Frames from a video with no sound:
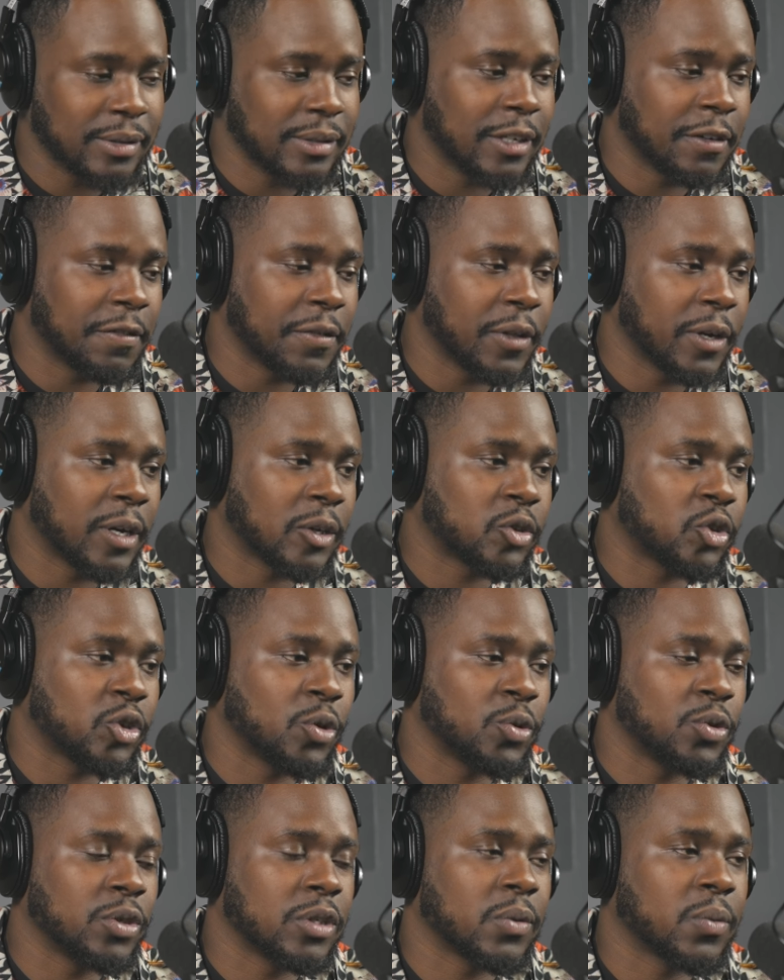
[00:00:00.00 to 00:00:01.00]
if there are
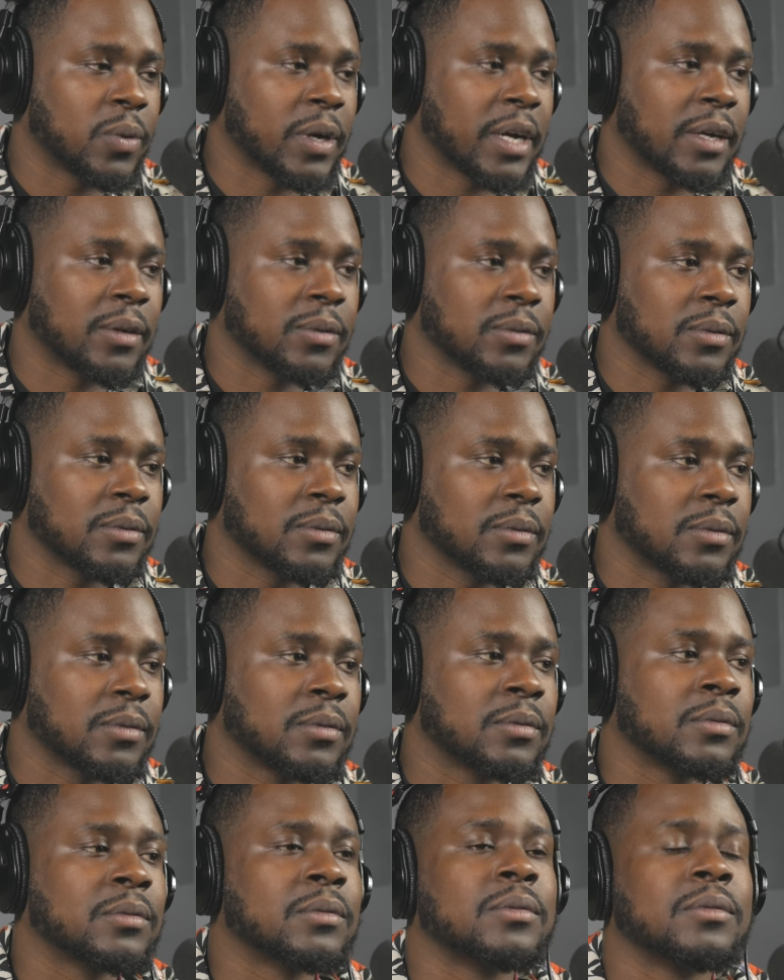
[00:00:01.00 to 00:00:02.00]
children around,
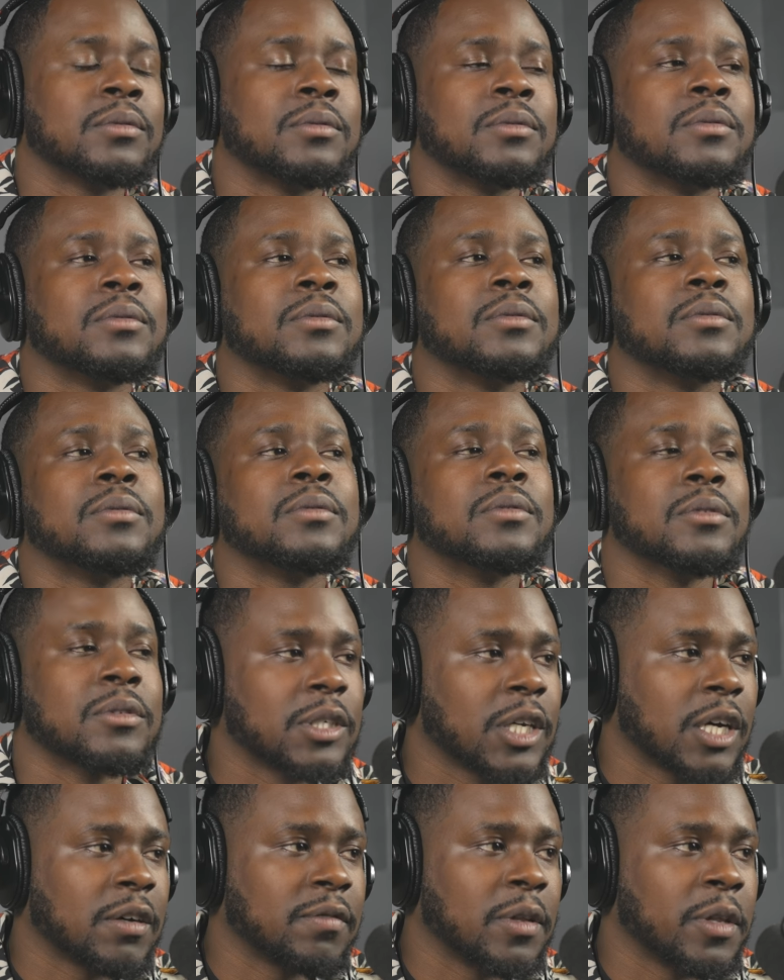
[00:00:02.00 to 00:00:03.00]

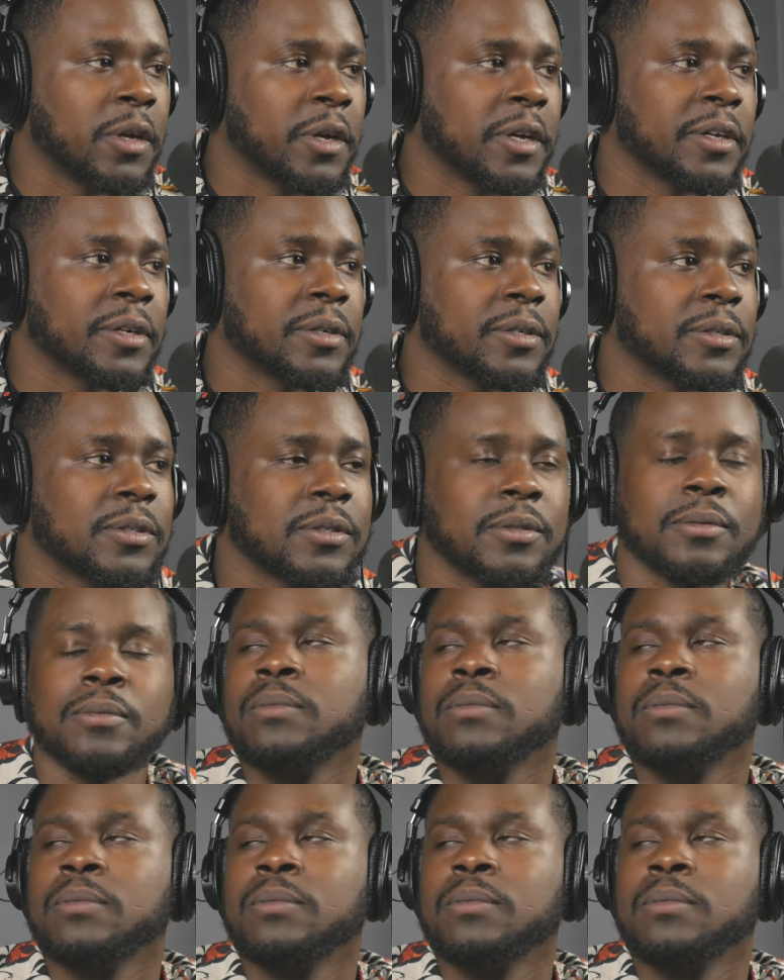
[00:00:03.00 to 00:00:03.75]
cover their ears.